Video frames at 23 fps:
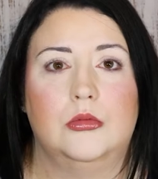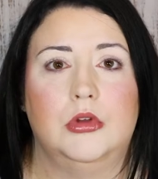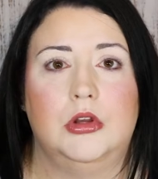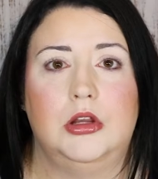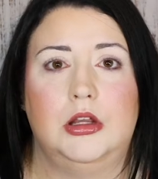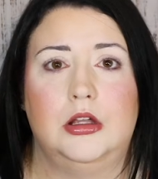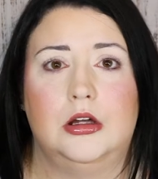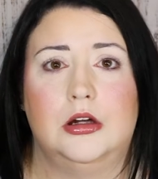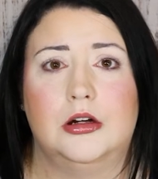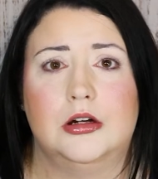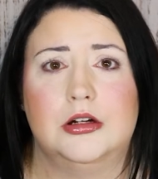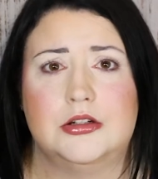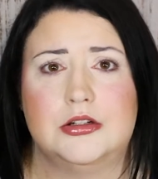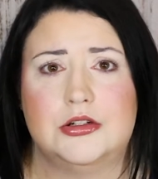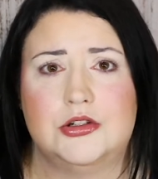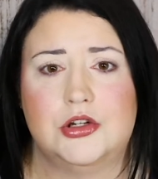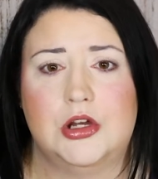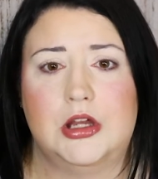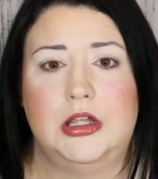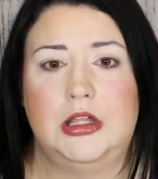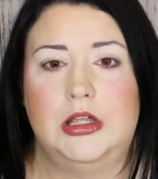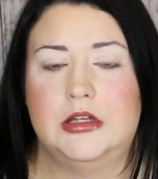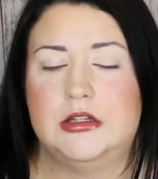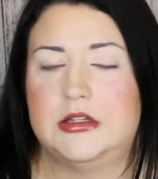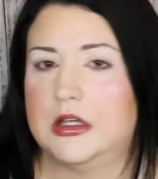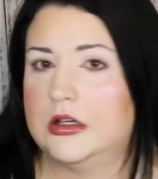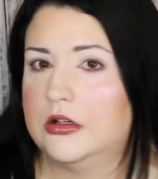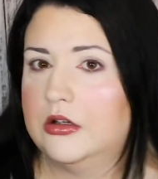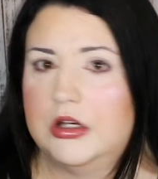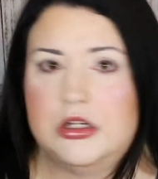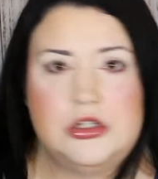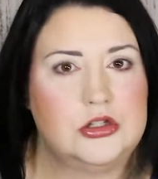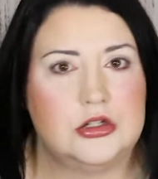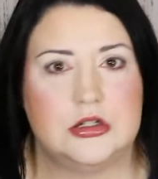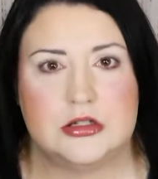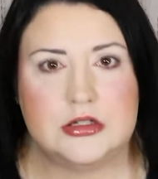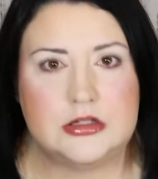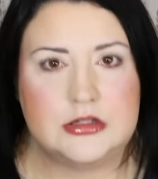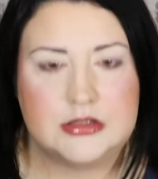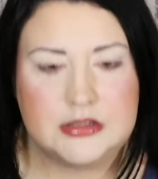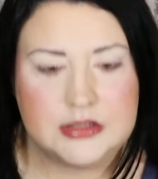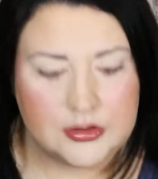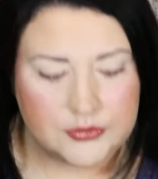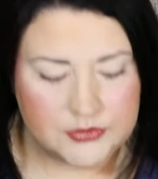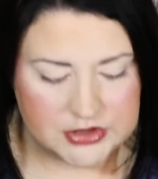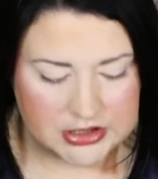really hard to try and get decorations and
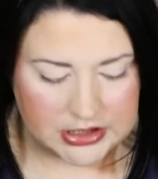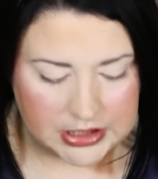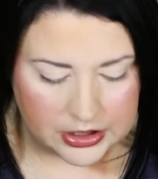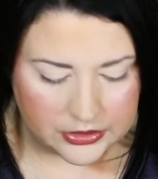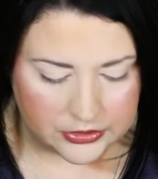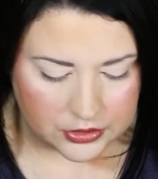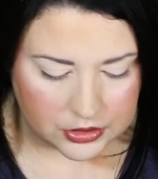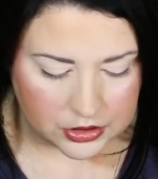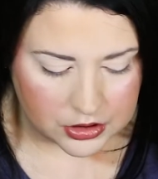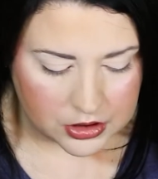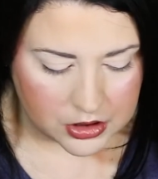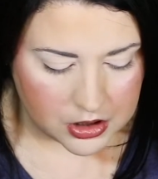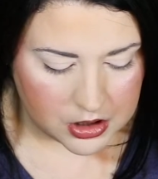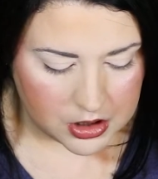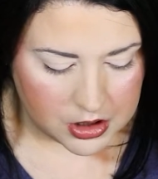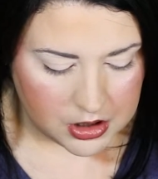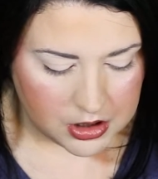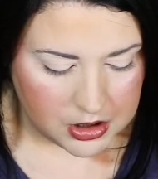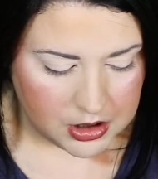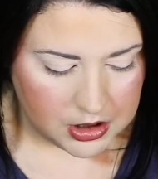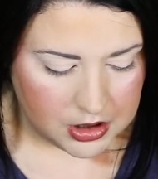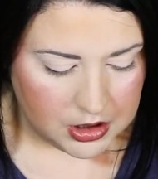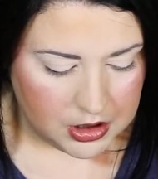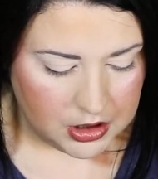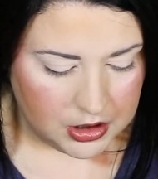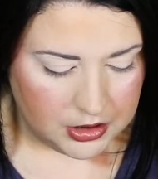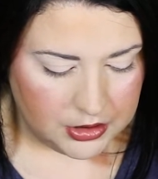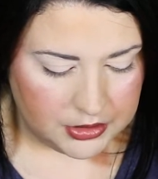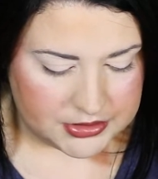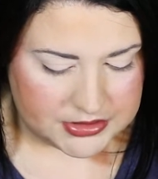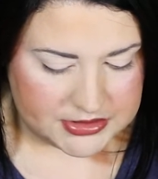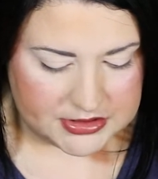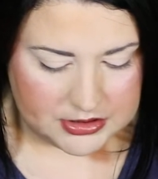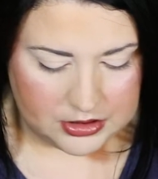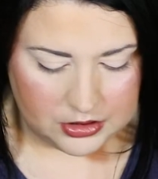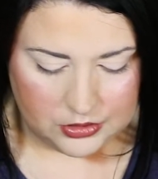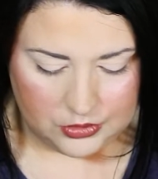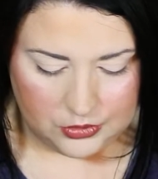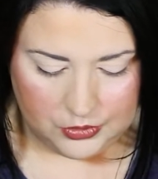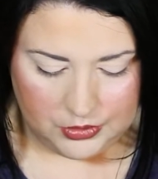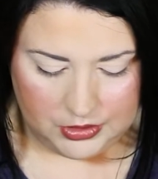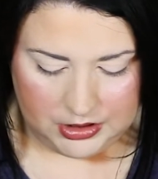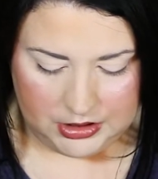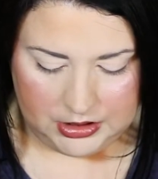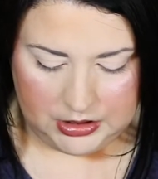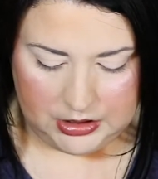stuff together.
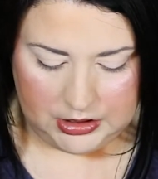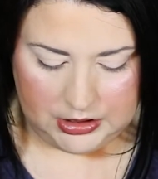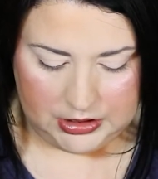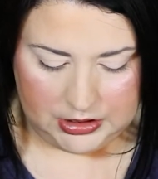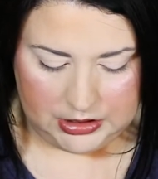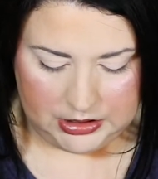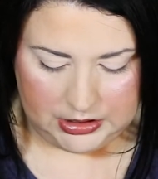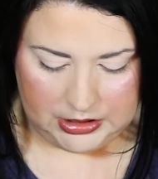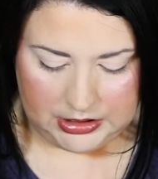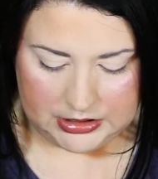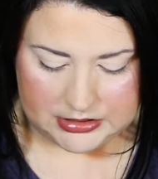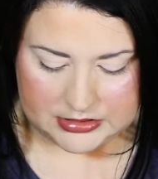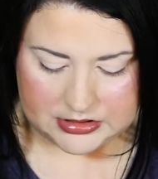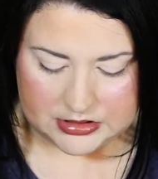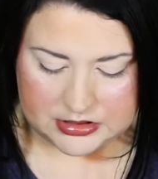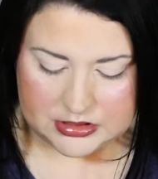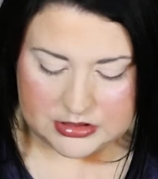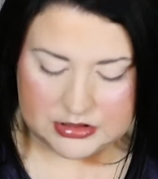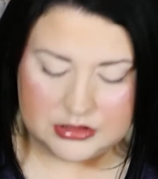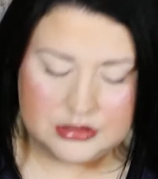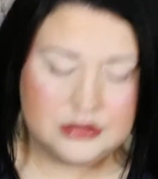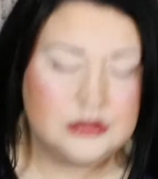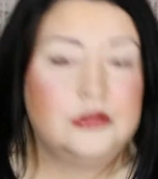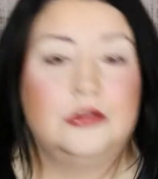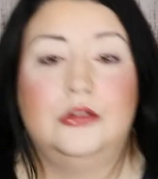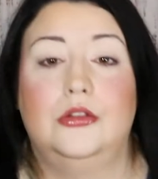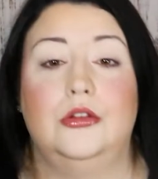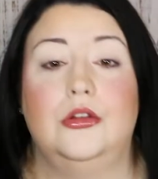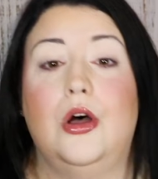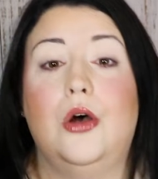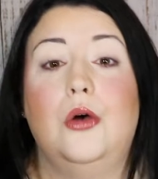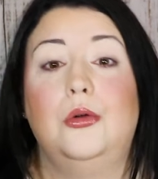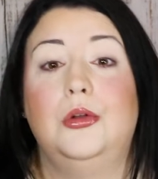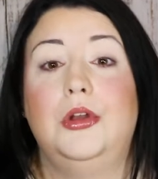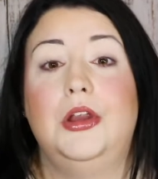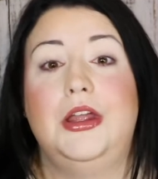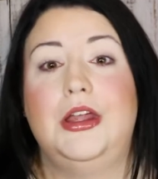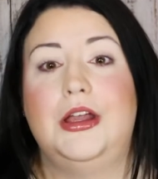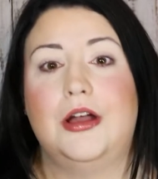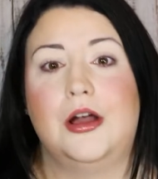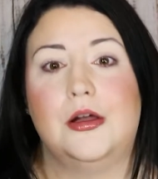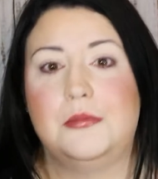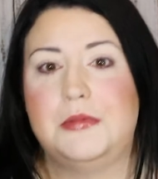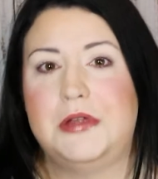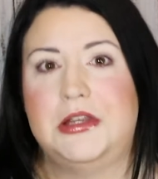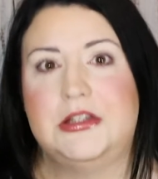So it's slowly
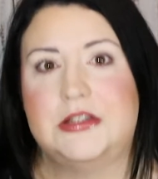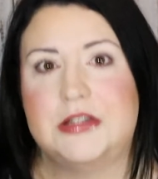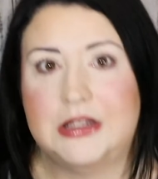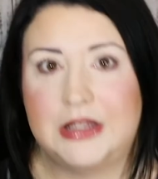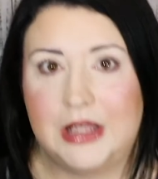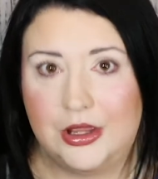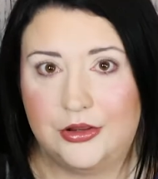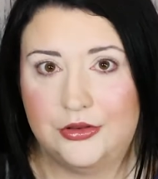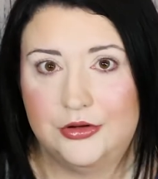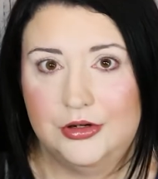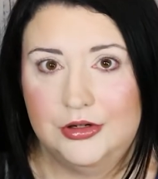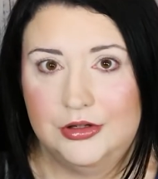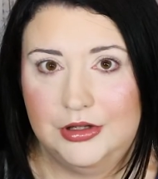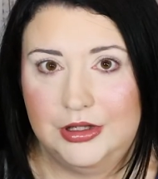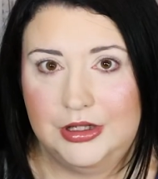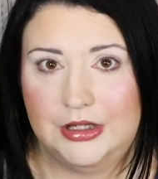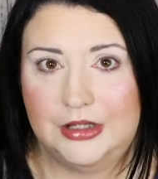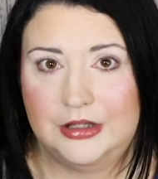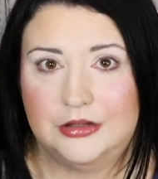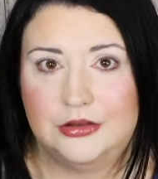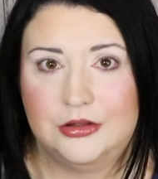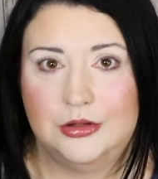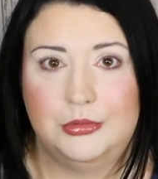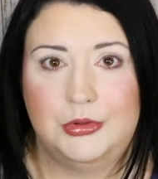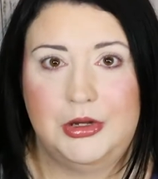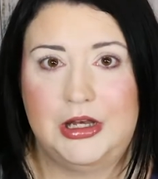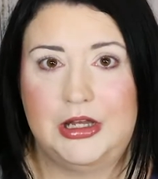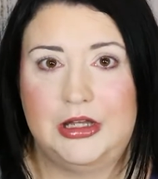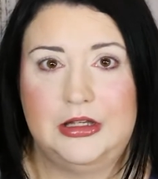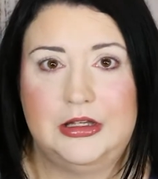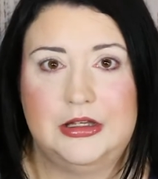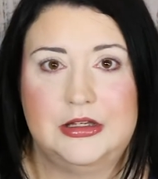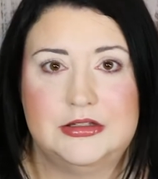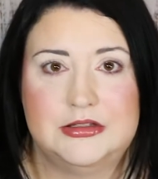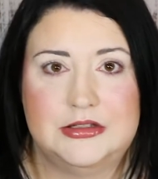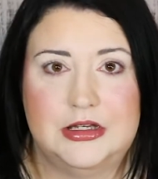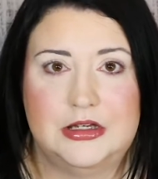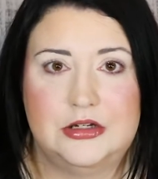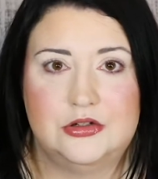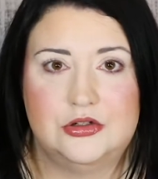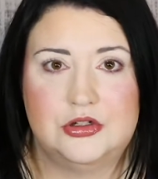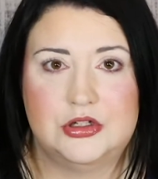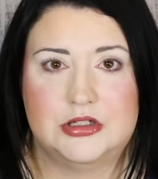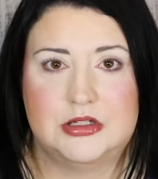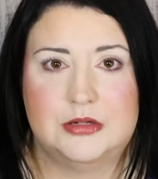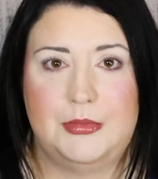coming together. Like the wedding is
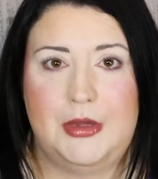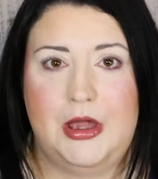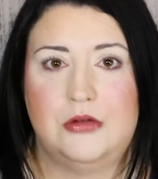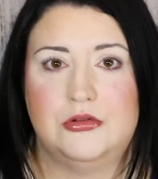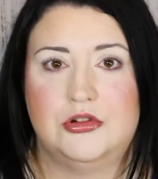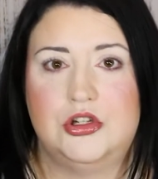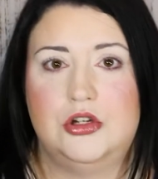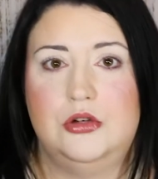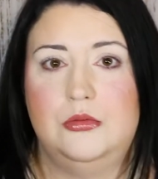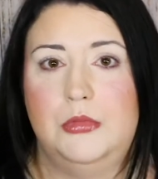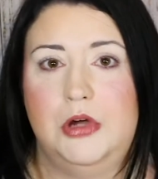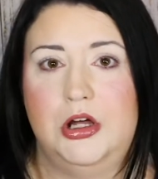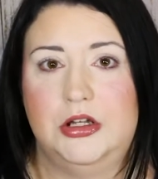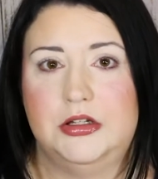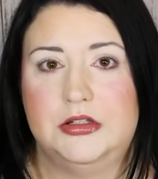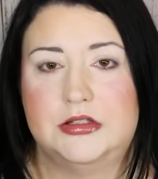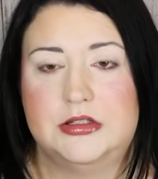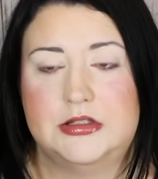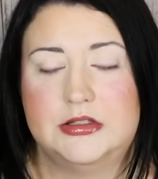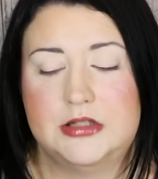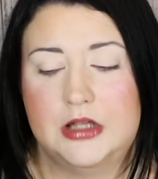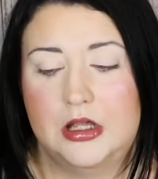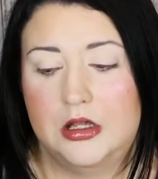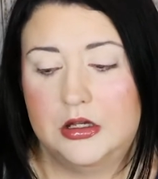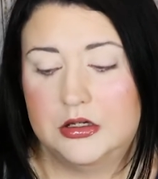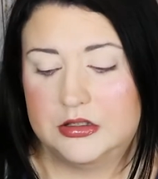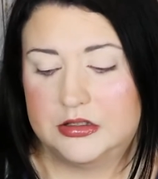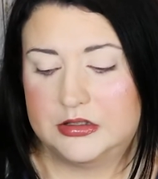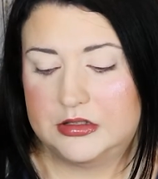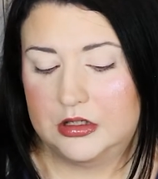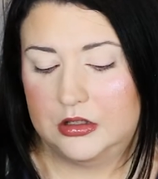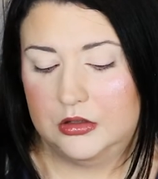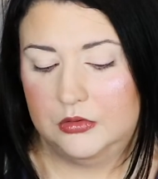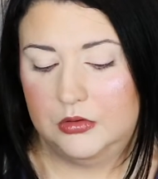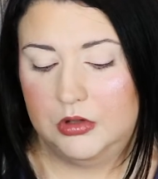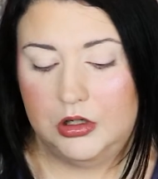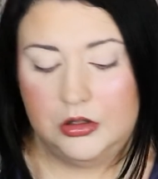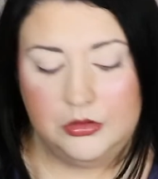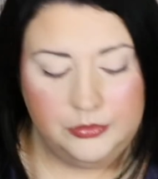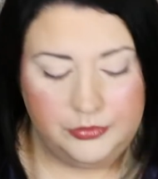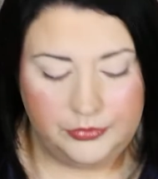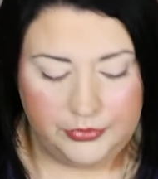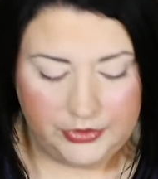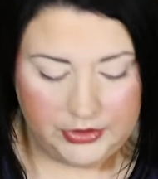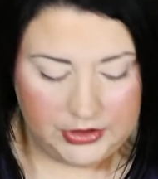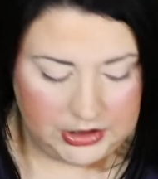in just about 2 months, so
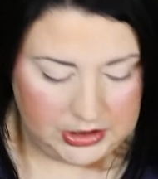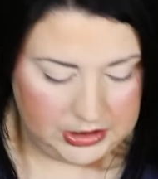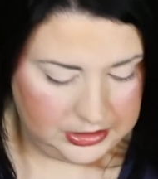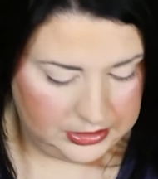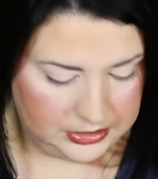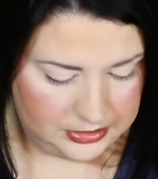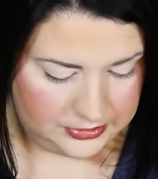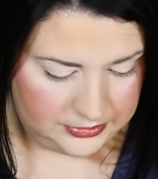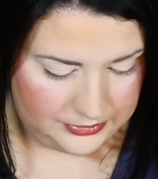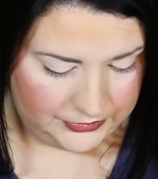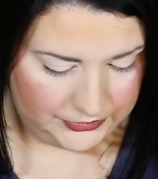hopefully,